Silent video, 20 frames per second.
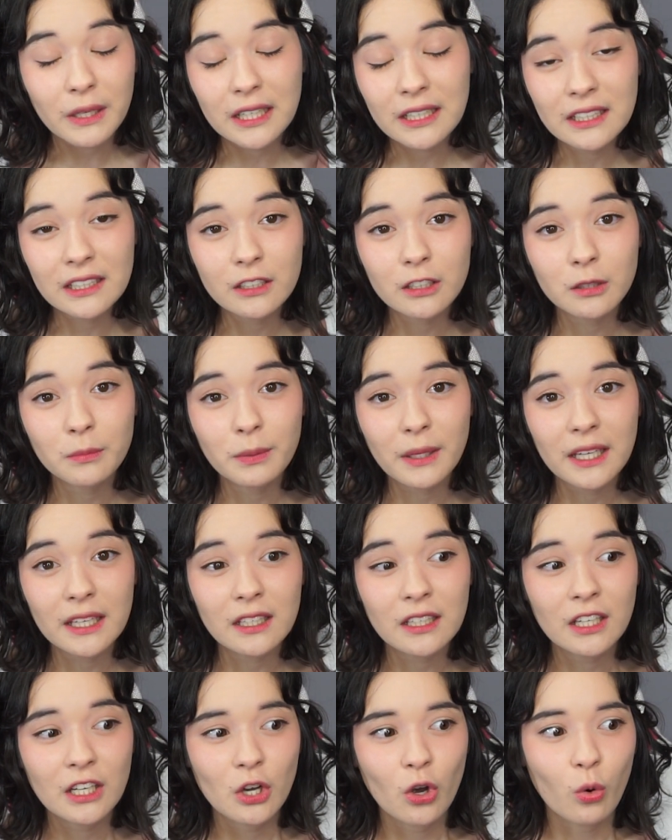a little bit
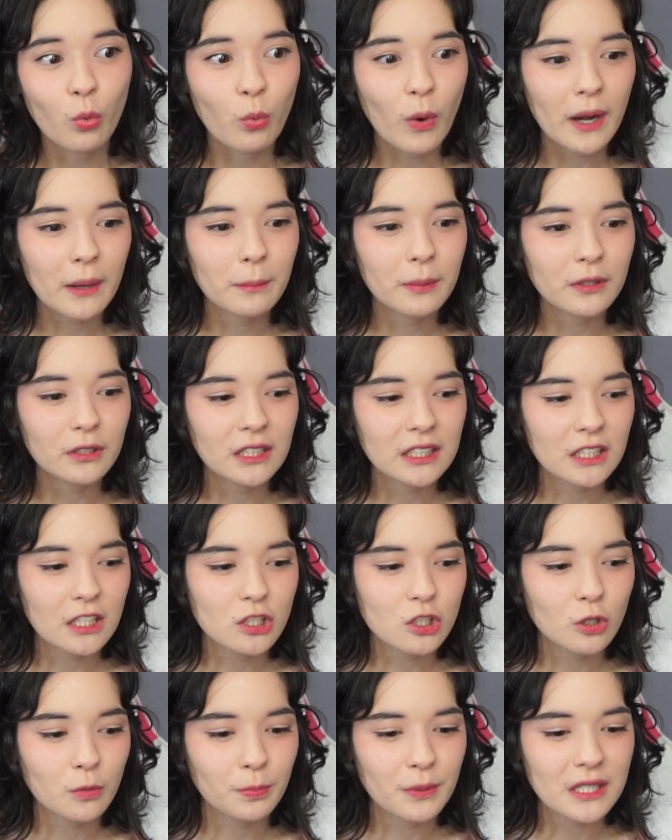when building the
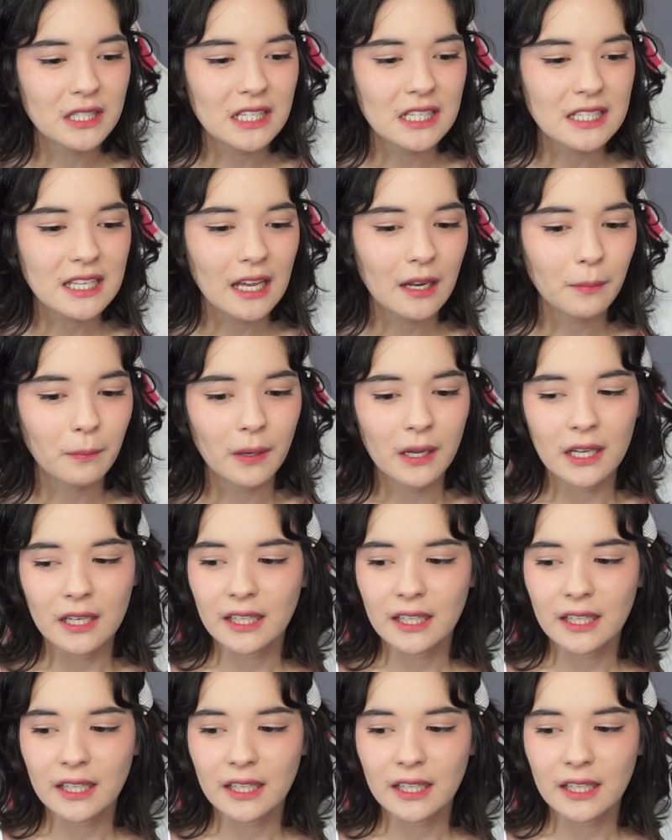2 PC setup.